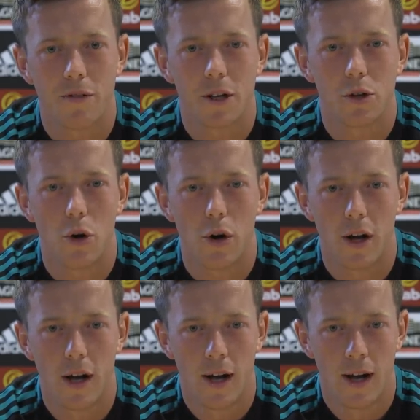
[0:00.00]
If you're
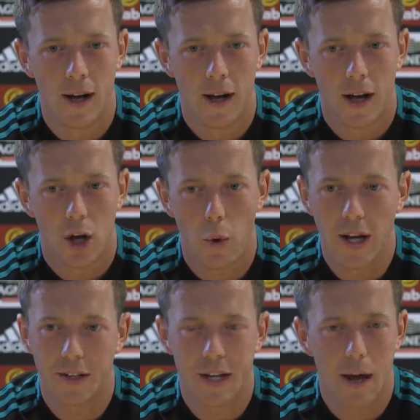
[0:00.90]
not
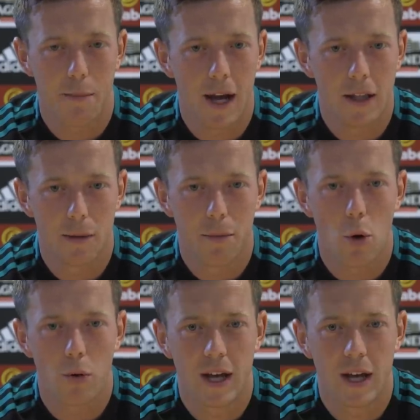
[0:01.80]
quite set behind the ball,